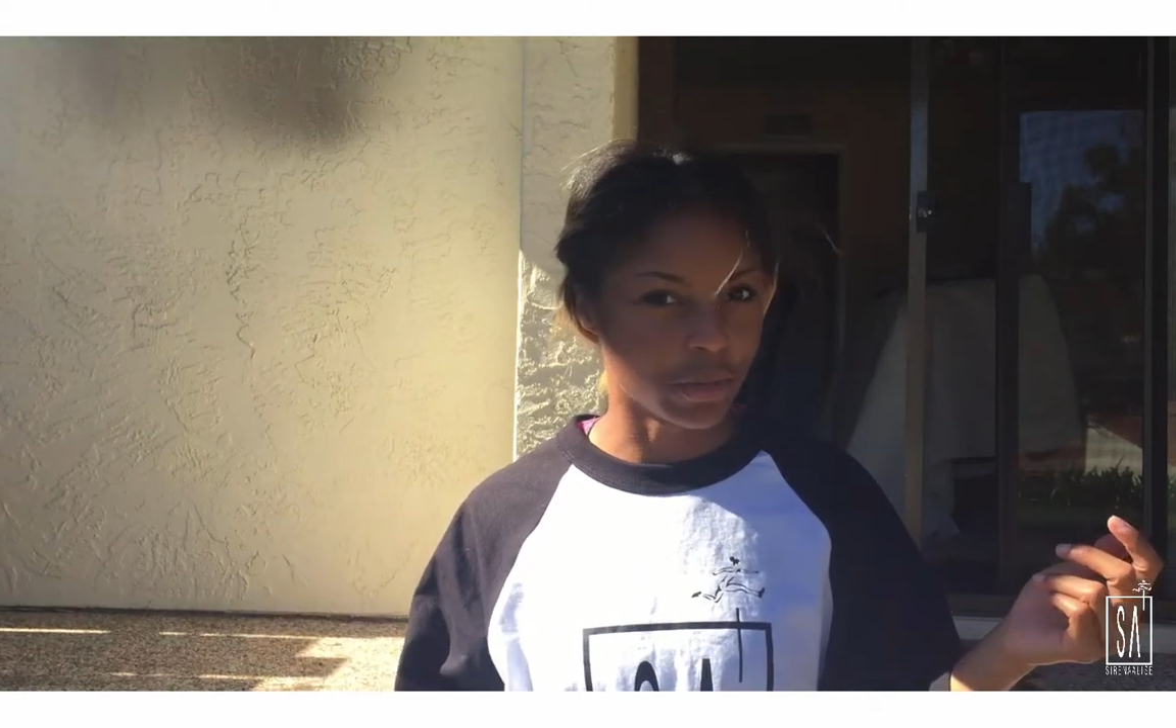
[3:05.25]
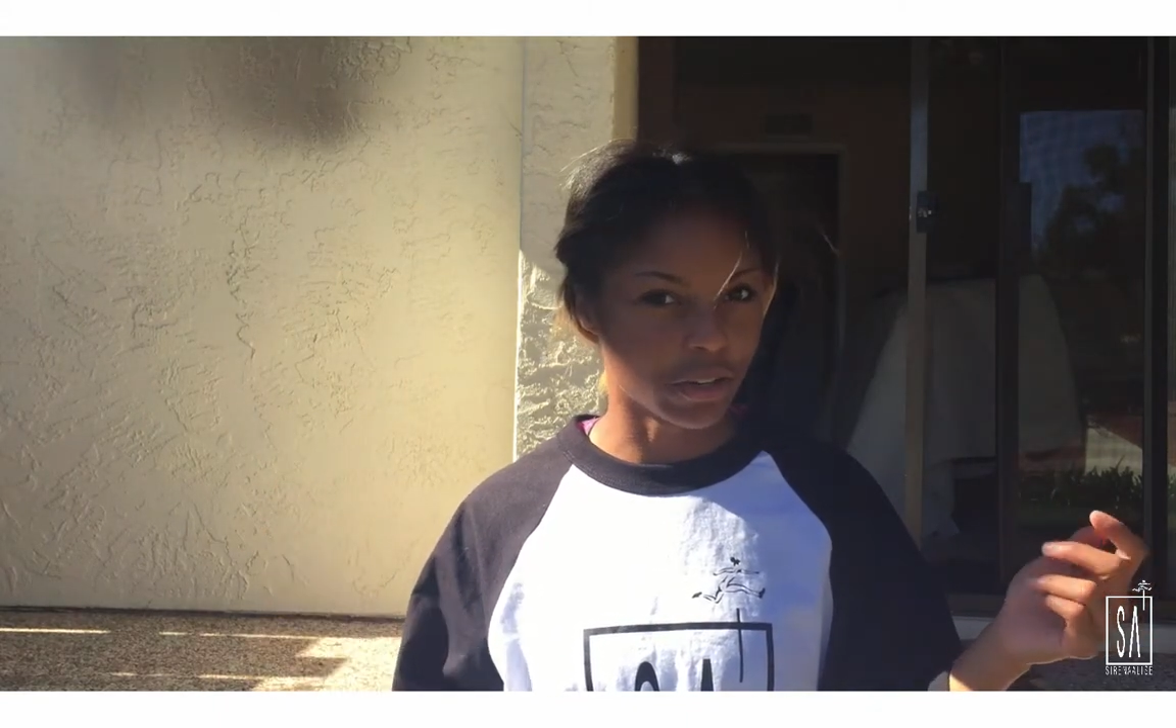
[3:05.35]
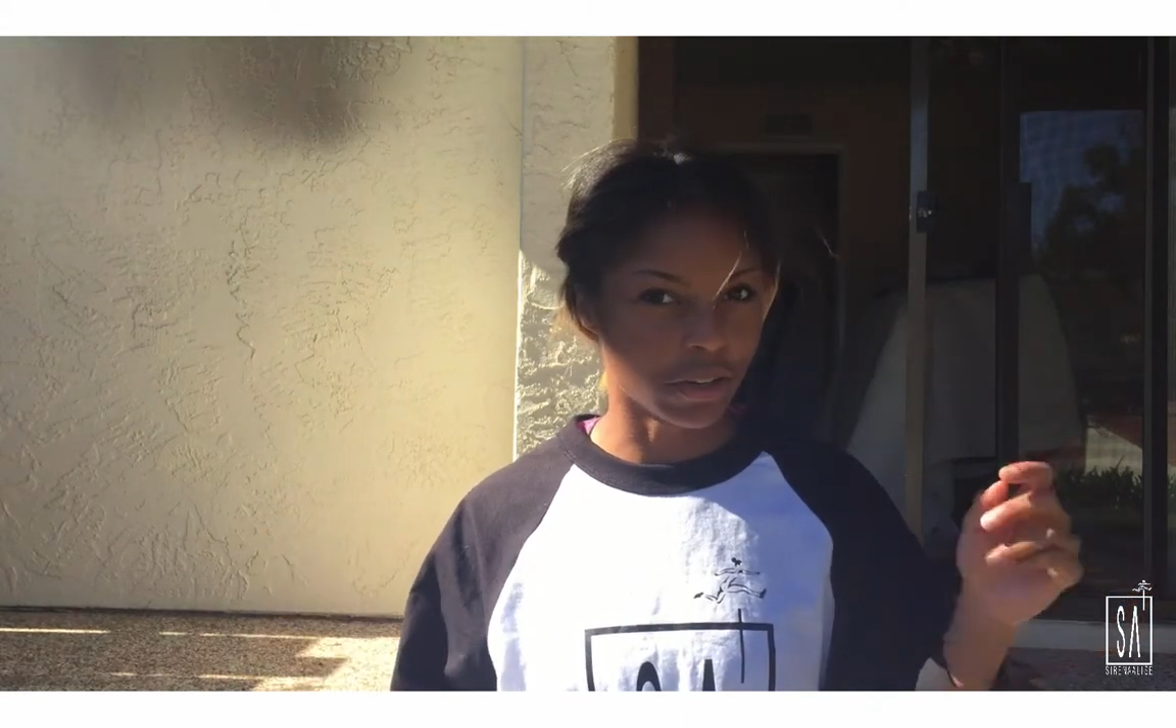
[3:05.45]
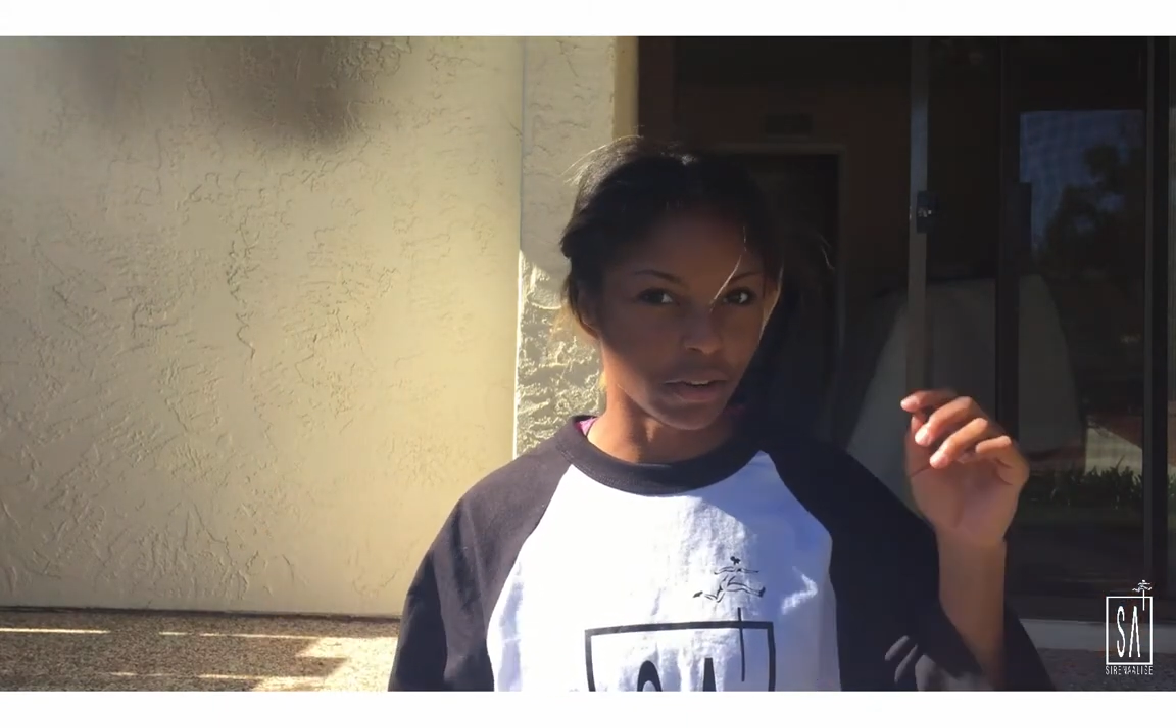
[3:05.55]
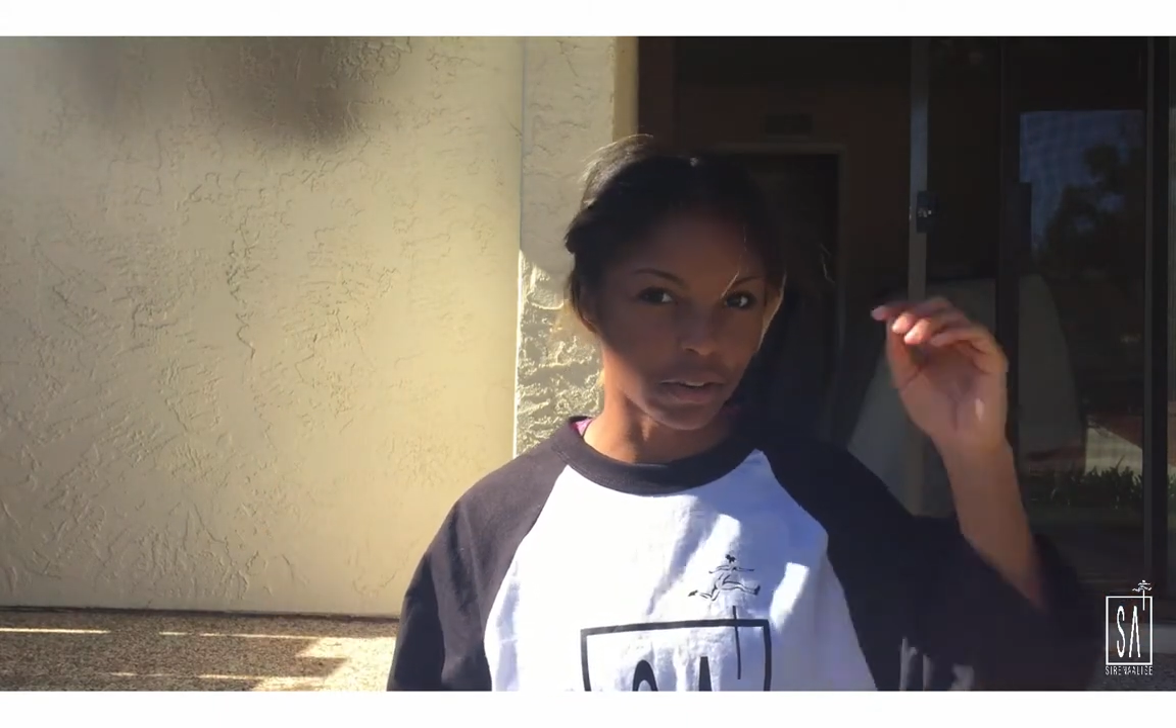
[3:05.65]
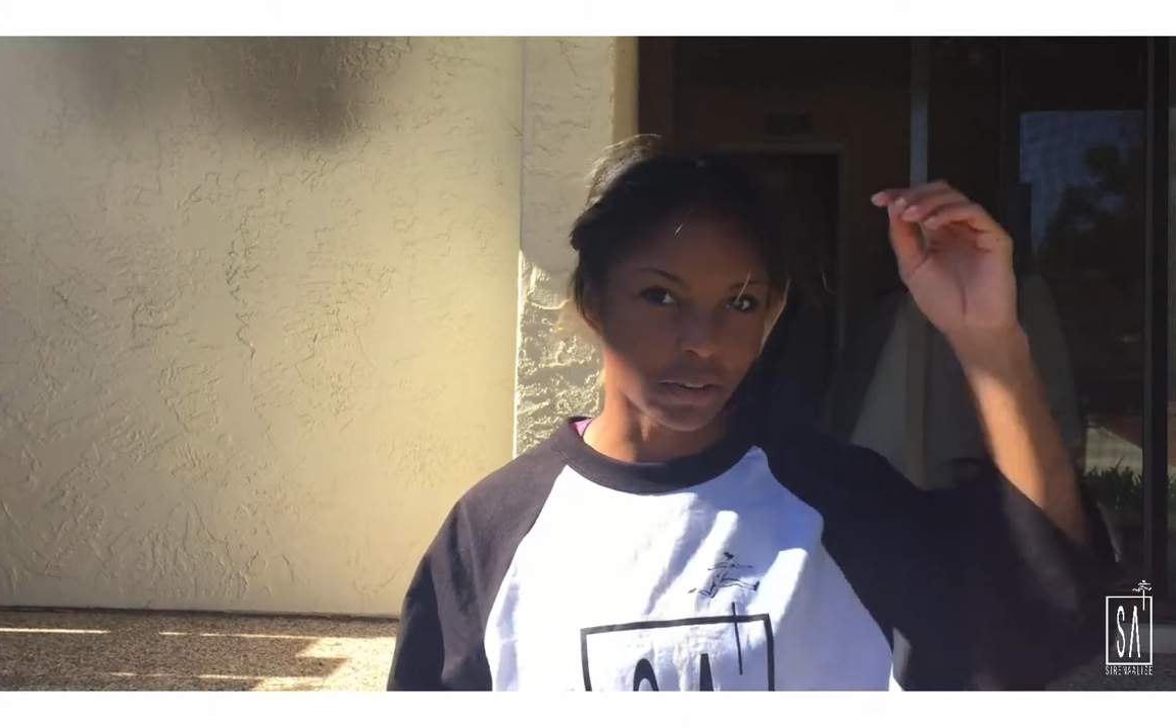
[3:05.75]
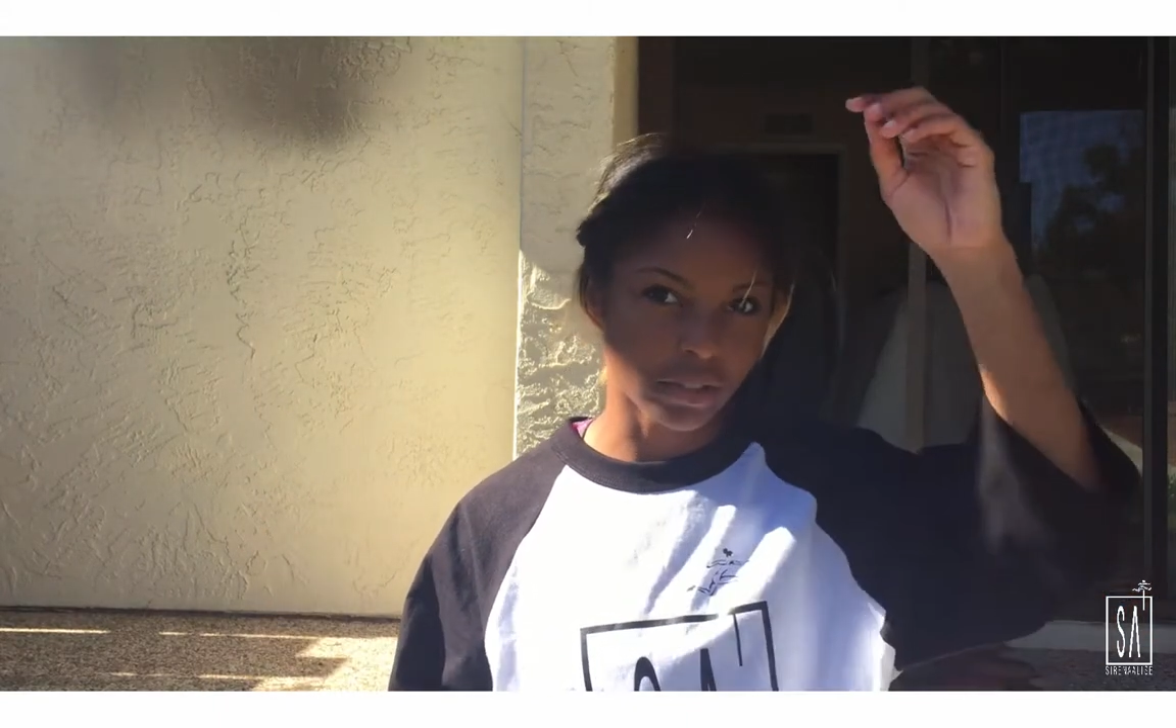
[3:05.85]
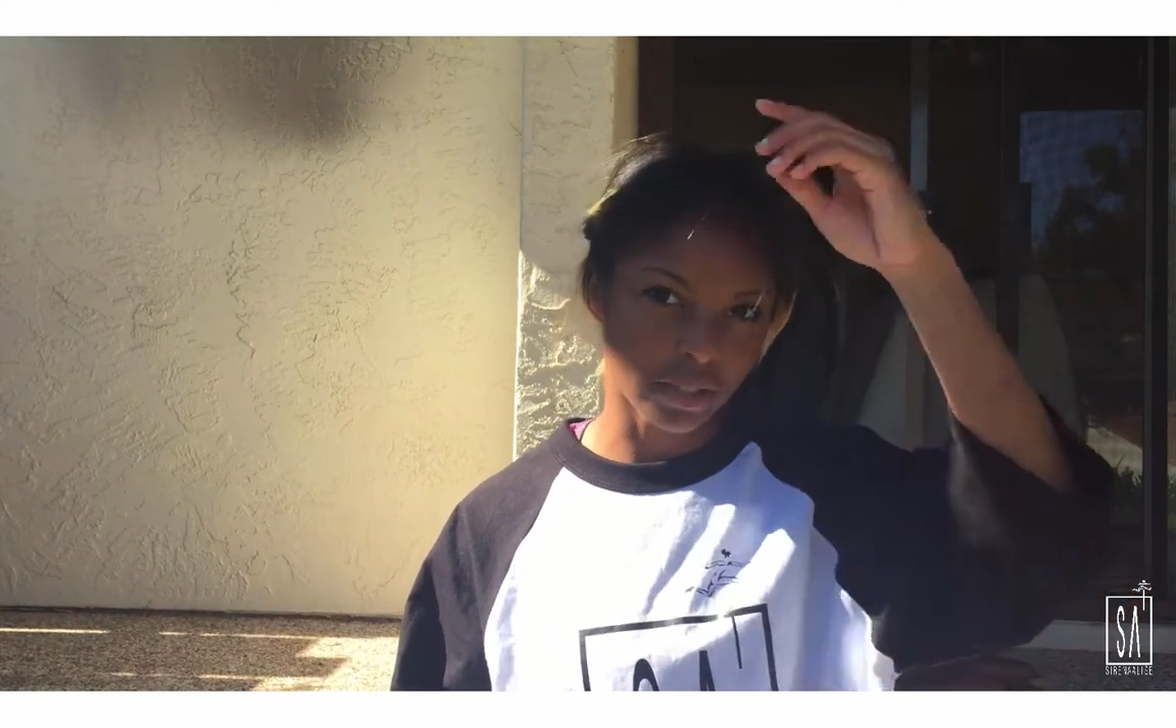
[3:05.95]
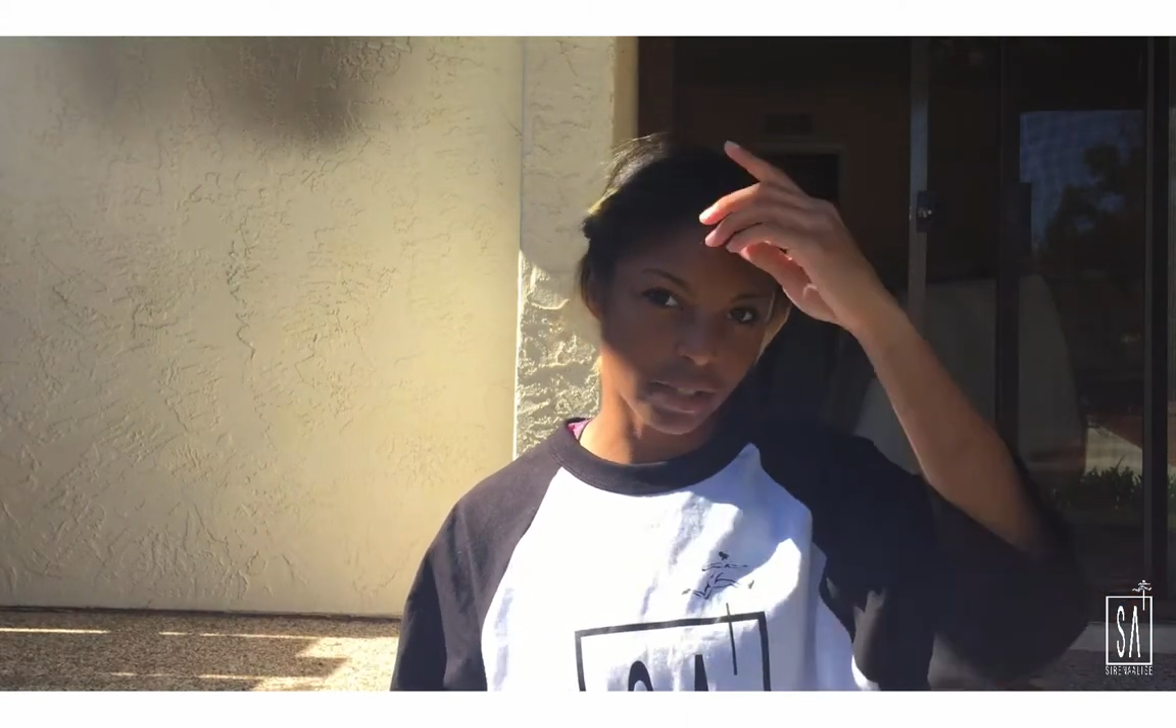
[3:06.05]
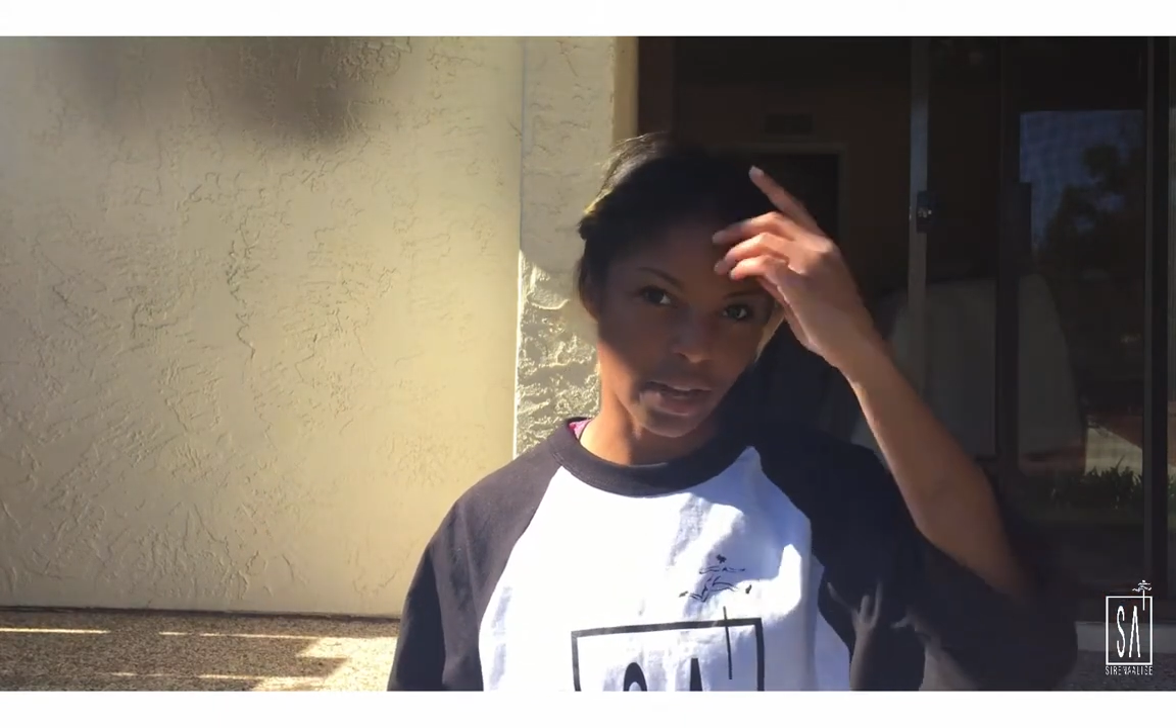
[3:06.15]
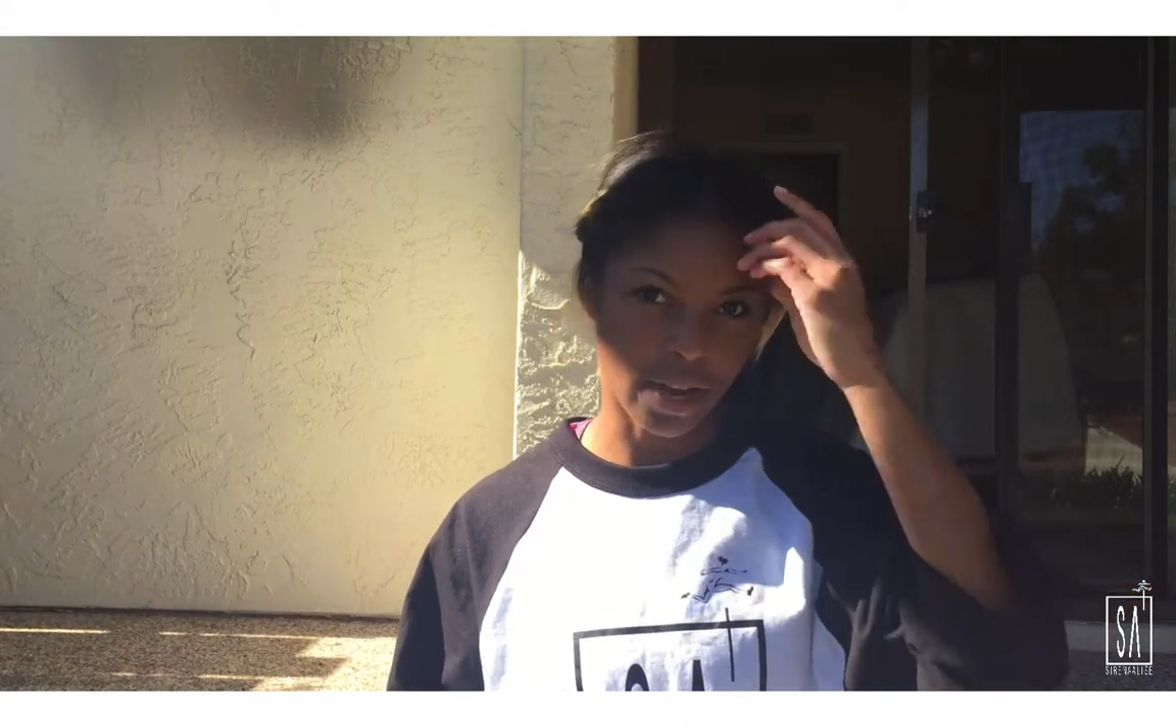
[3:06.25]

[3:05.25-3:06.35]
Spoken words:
meter hurdles